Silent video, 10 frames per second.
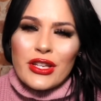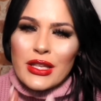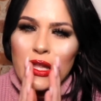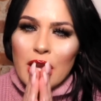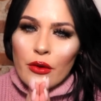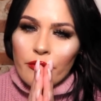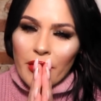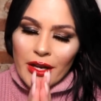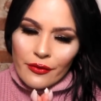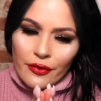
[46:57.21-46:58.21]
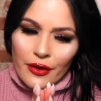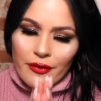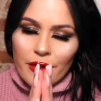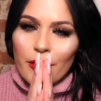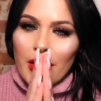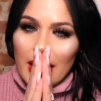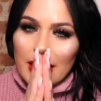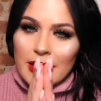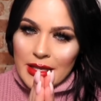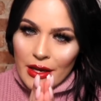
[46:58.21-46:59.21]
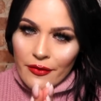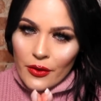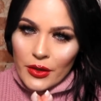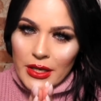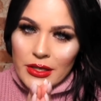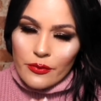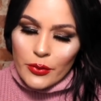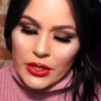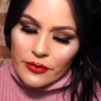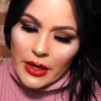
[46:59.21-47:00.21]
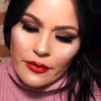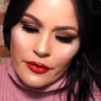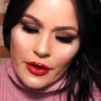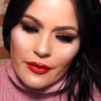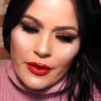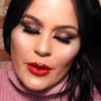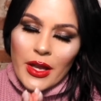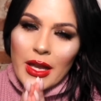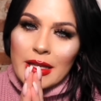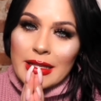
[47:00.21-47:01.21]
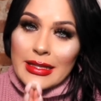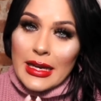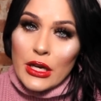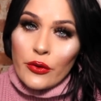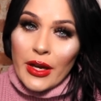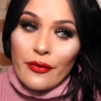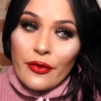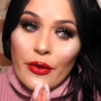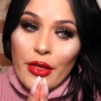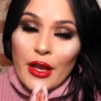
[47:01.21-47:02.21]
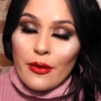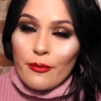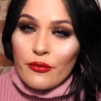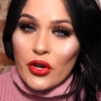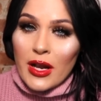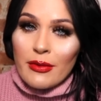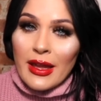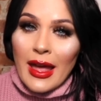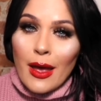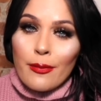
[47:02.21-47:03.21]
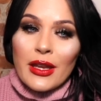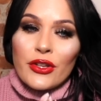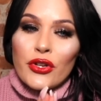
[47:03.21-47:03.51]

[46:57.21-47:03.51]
Just think right in front of you. Stay focused. What's right in front of you. Stay grateful. Think, try to be happy.